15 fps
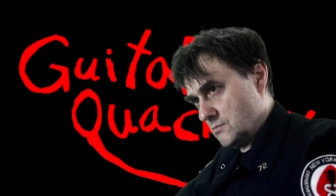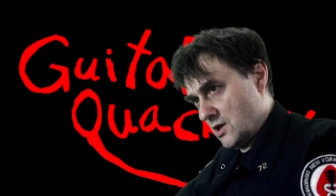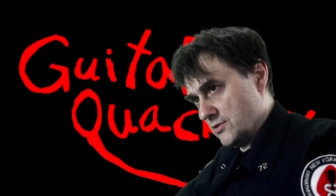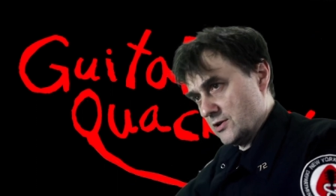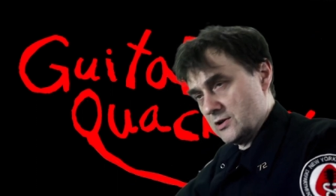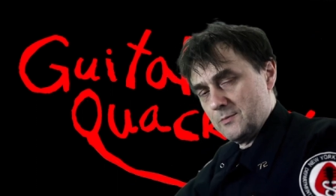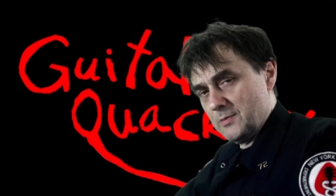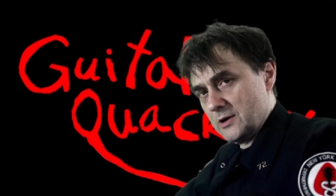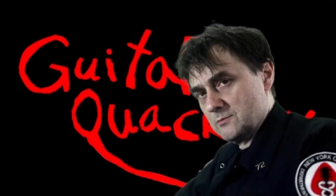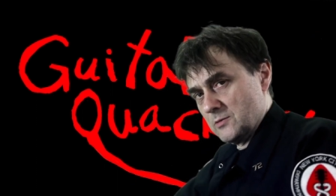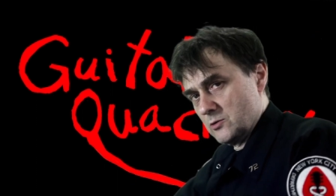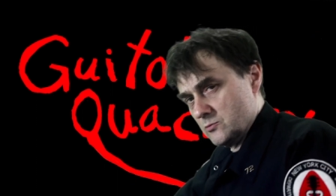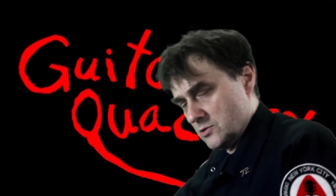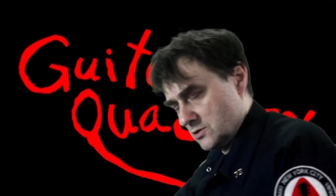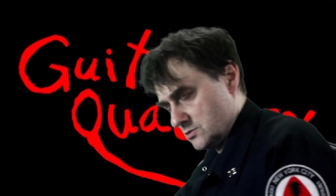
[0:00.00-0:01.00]
The
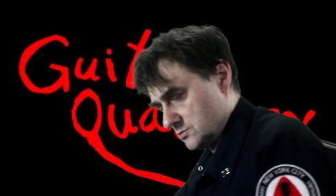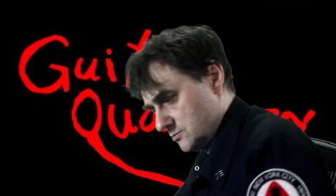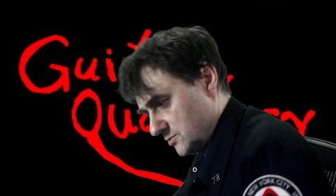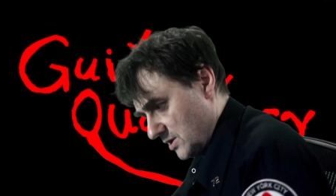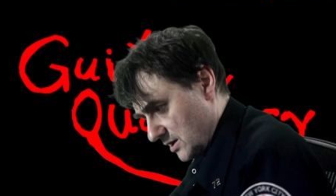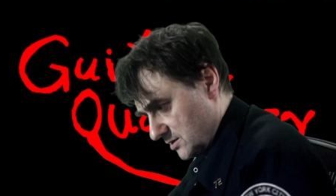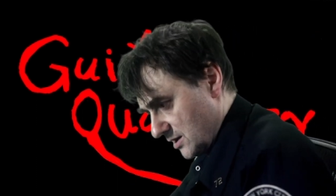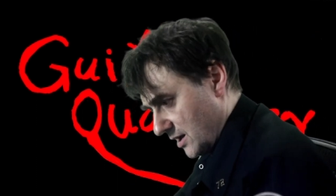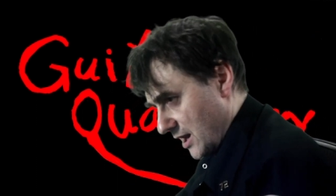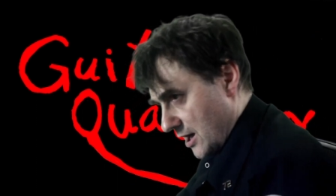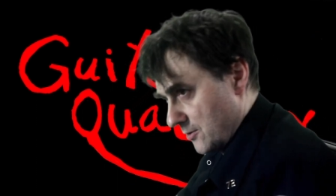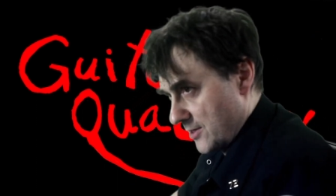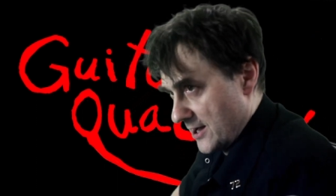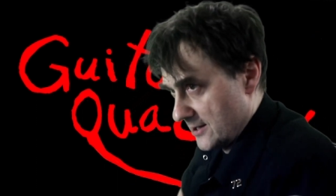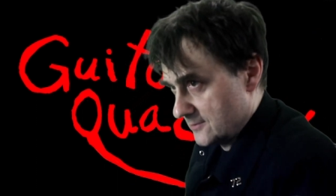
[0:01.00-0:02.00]
department will not allow
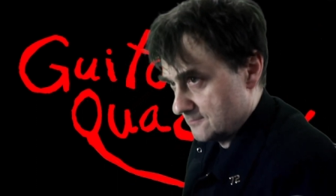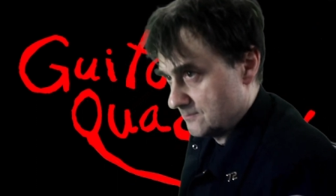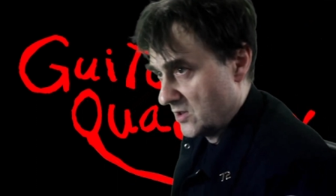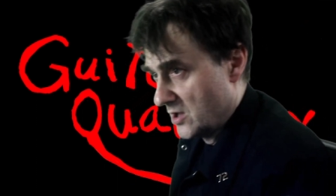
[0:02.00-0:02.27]
that.